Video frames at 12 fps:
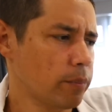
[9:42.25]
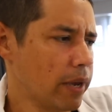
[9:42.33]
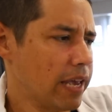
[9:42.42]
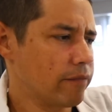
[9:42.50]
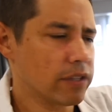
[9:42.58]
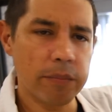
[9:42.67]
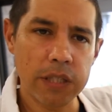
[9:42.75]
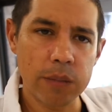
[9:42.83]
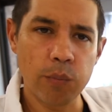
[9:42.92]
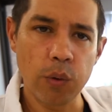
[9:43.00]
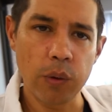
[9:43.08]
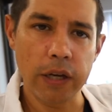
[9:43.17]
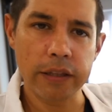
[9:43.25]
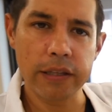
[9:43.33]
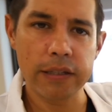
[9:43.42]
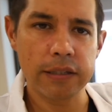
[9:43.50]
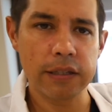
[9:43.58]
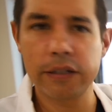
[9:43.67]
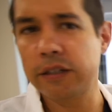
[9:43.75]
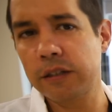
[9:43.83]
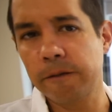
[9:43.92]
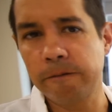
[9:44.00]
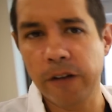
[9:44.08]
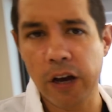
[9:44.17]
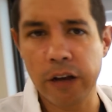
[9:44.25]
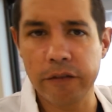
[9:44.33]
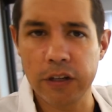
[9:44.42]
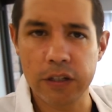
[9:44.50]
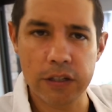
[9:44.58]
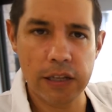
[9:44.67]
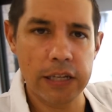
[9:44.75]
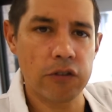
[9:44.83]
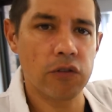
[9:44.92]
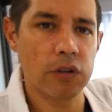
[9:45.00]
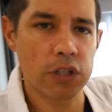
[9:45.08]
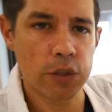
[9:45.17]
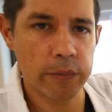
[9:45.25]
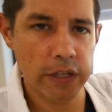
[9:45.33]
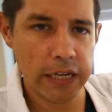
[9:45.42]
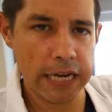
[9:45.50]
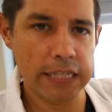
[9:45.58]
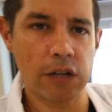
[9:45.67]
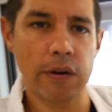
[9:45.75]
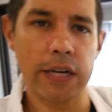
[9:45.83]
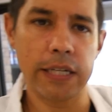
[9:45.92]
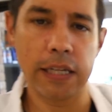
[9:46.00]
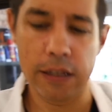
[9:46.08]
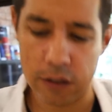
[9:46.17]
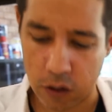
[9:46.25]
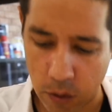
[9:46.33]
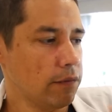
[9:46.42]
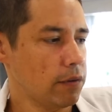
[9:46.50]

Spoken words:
You may have something small like this. This is just a 5-inch Celestron Schmidt Cassegrain telescope.